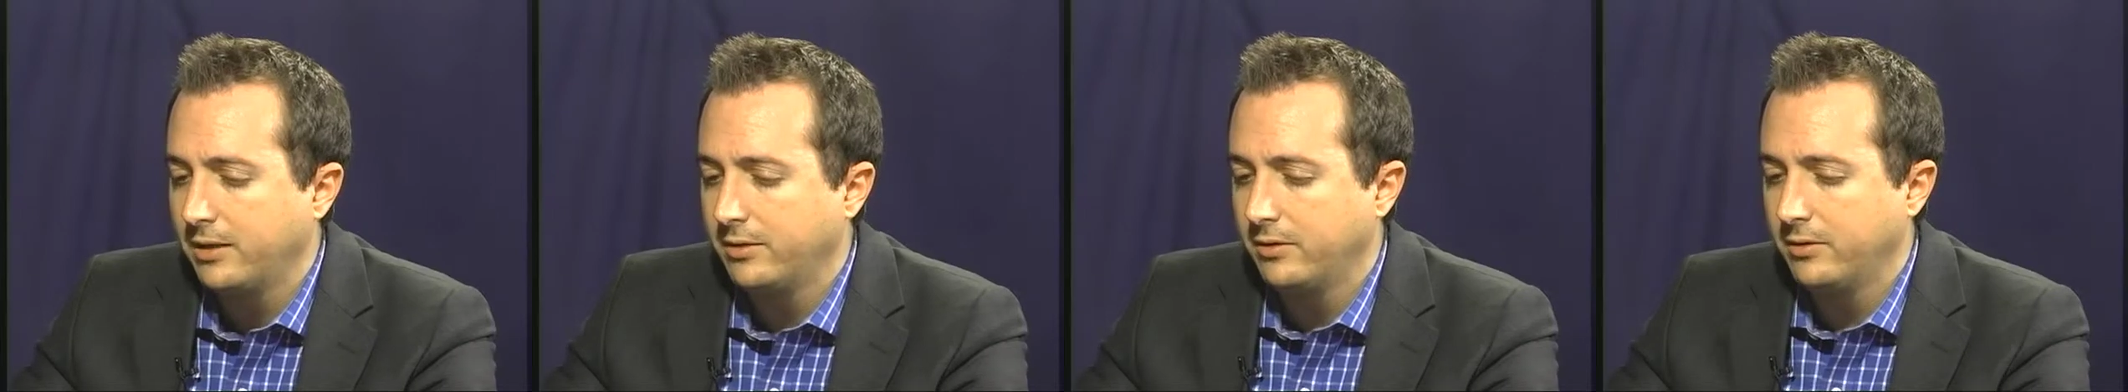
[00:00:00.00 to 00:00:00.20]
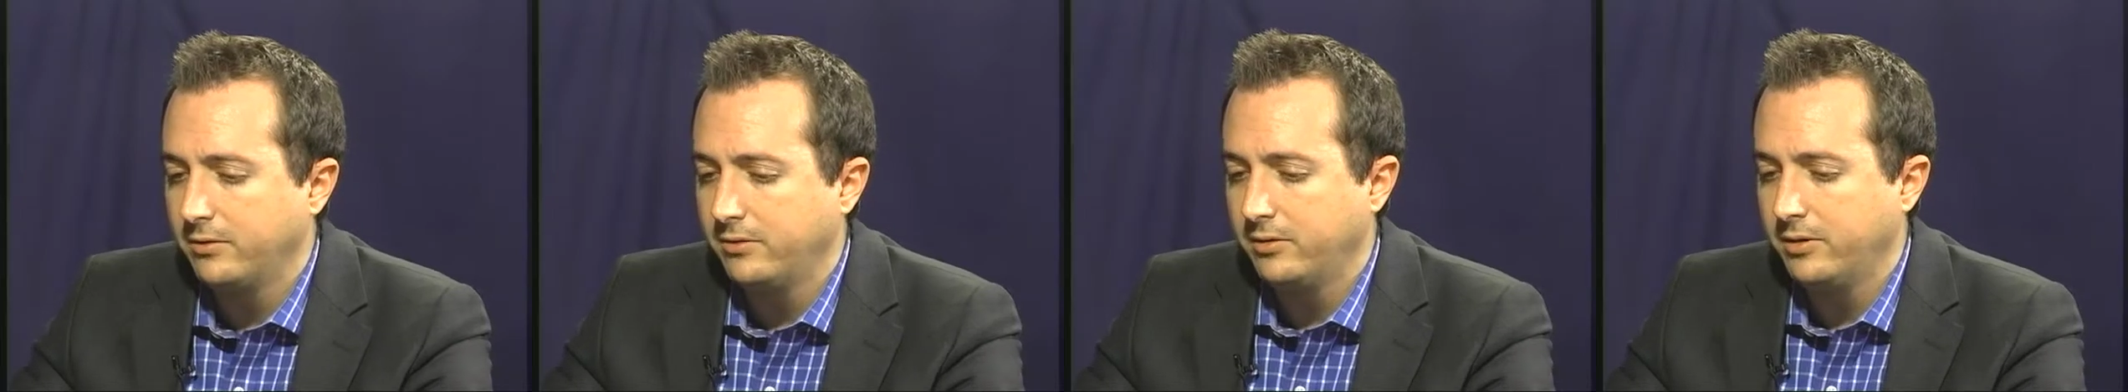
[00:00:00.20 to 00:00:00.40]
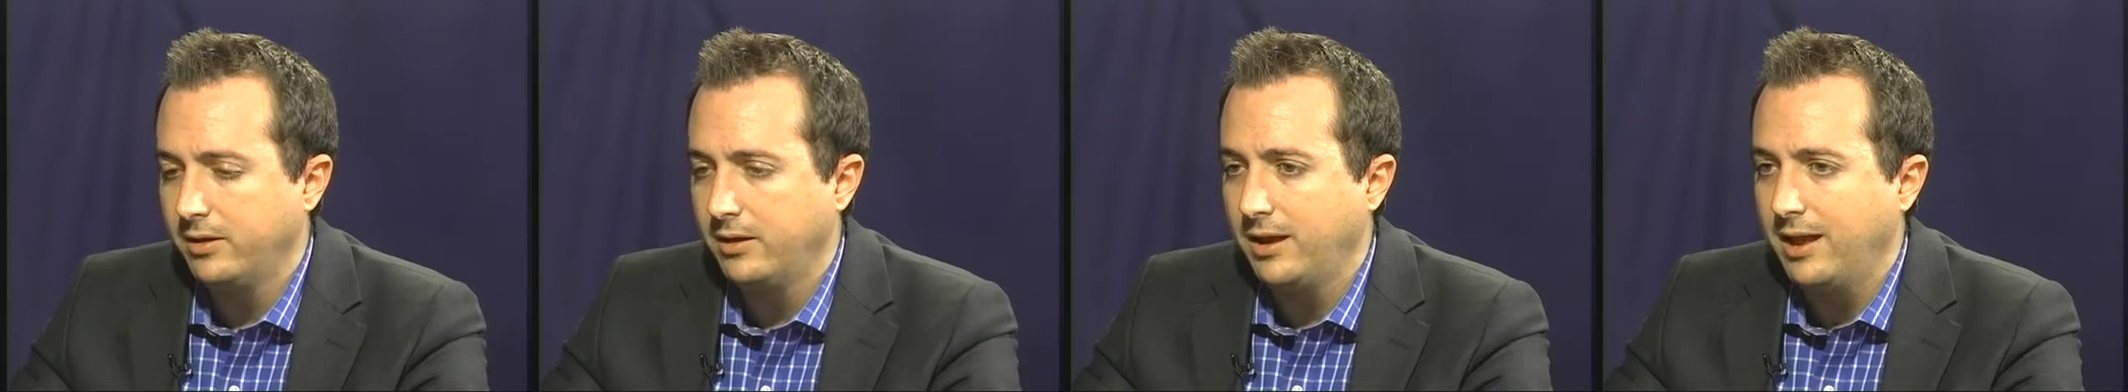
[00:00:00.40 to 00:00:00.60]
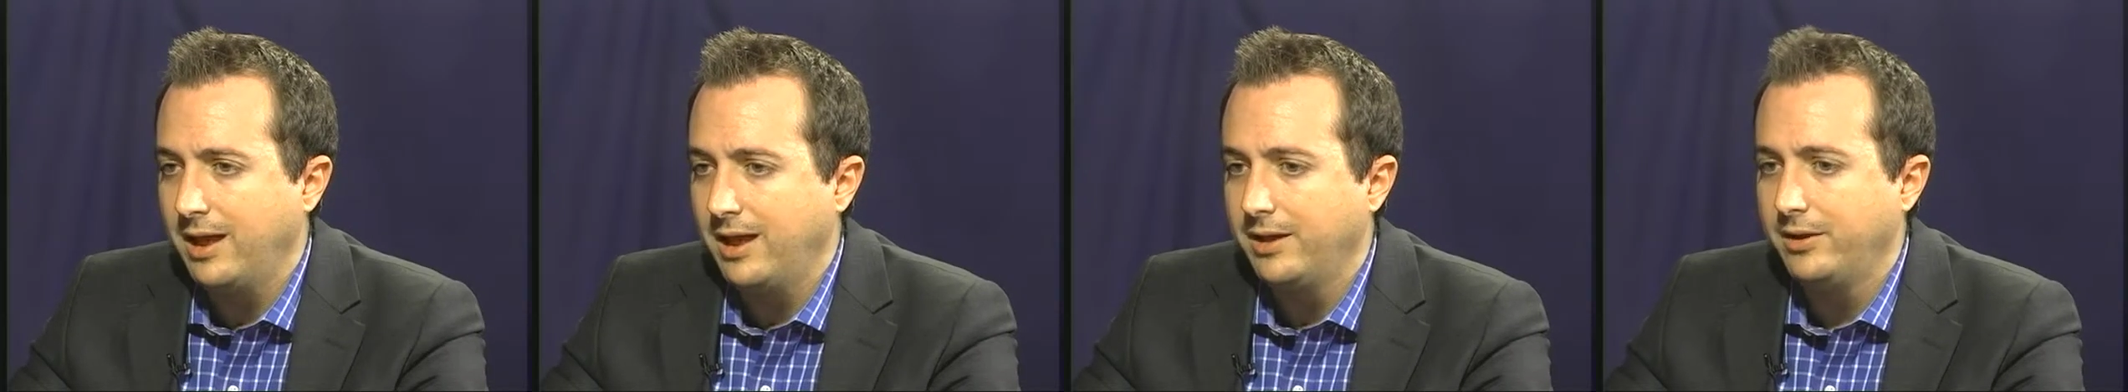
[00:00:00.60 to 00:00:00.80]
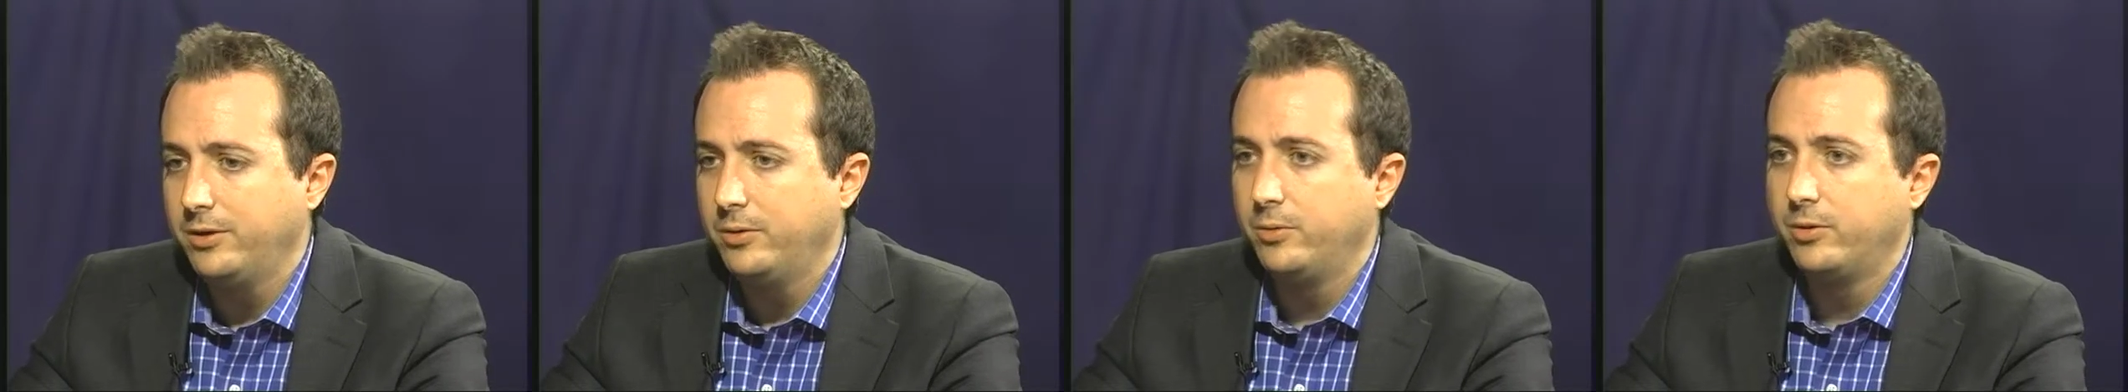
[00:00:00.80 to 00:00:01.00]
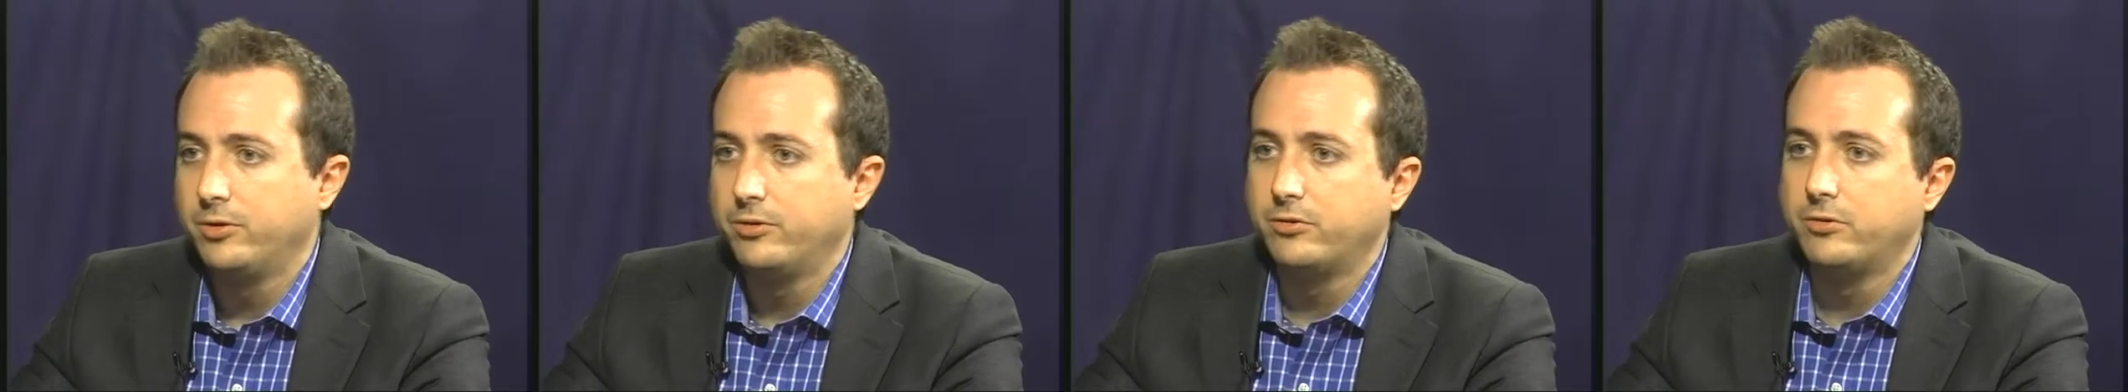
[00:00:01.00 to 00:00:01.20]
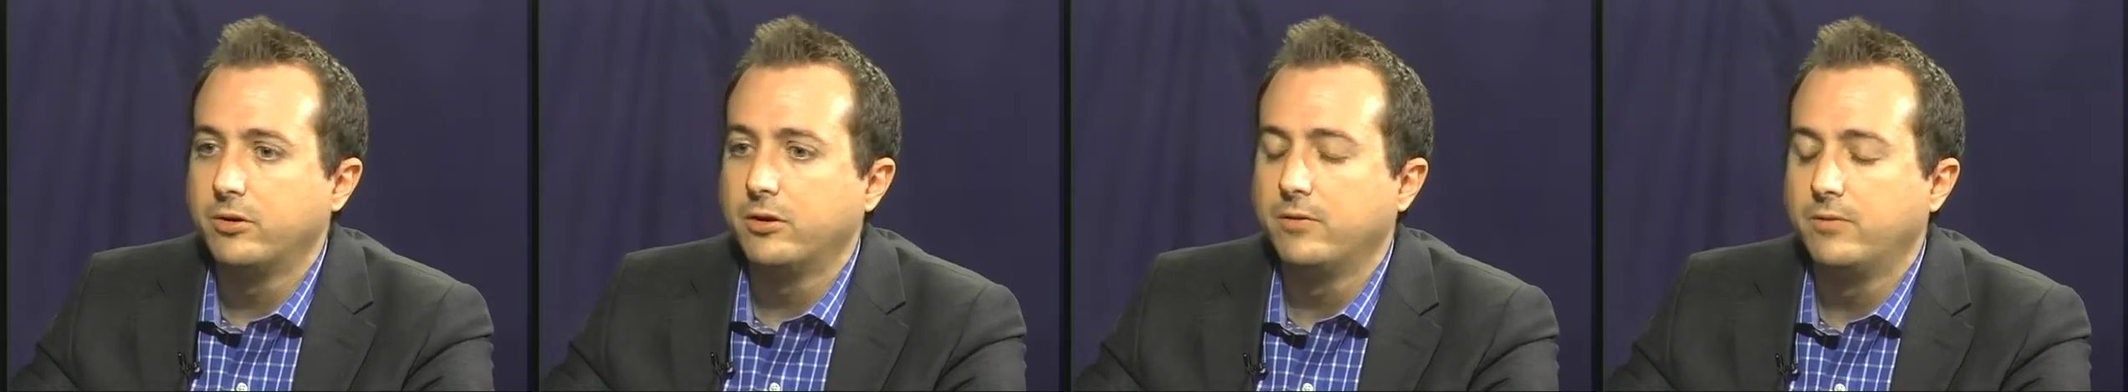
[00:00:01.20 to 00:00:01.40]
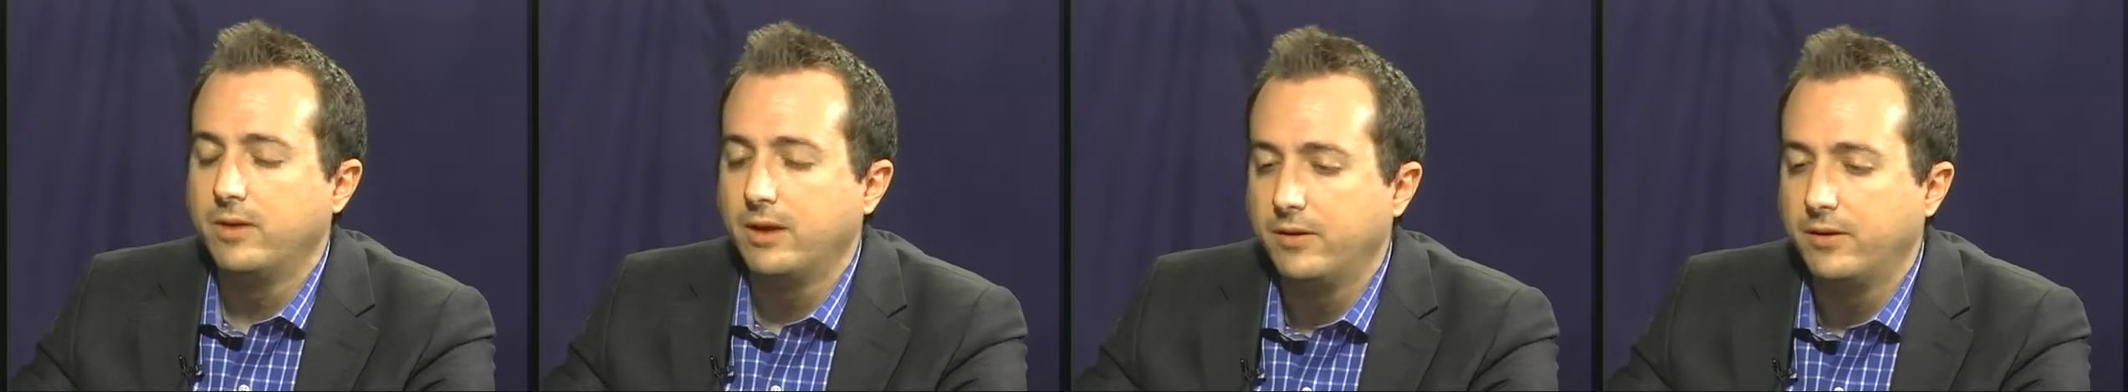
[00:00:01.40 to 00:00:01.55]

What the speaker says: There's an annual survey